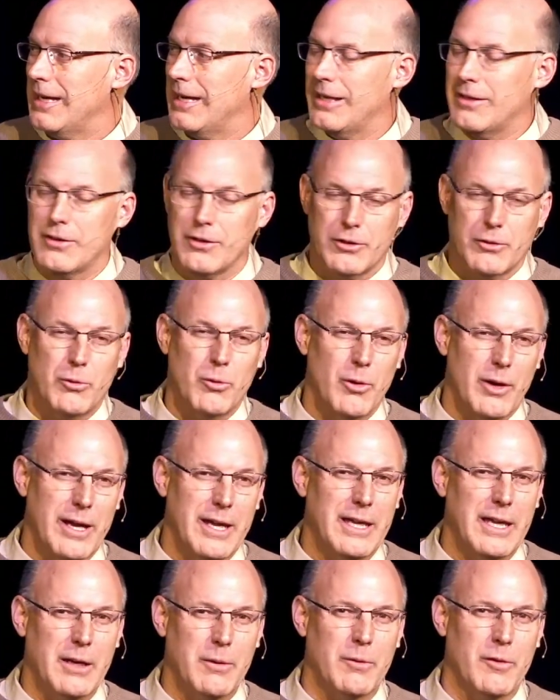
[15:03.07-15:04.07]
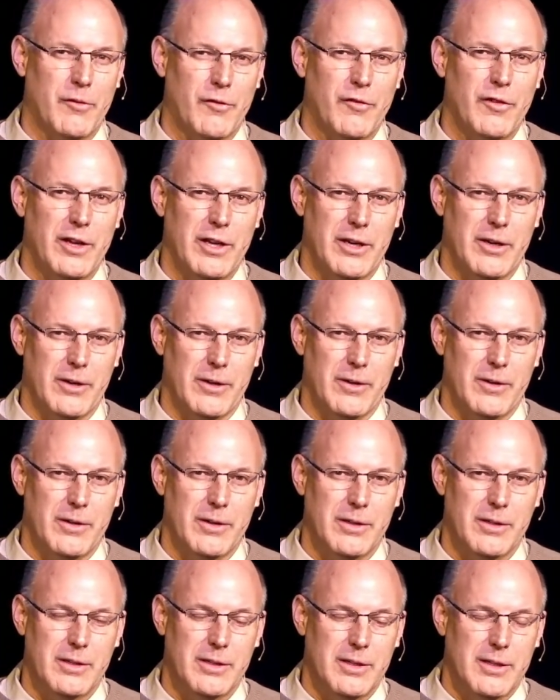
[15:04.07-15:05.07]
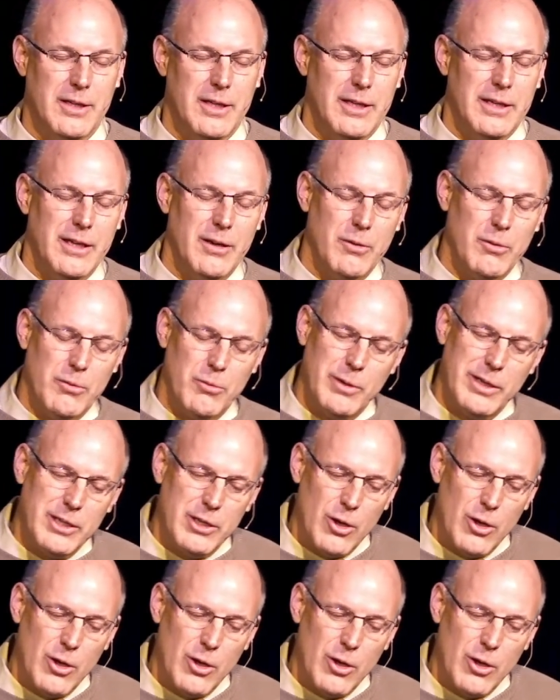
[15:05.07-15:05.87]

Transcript: and they're quaking with fear. Now, we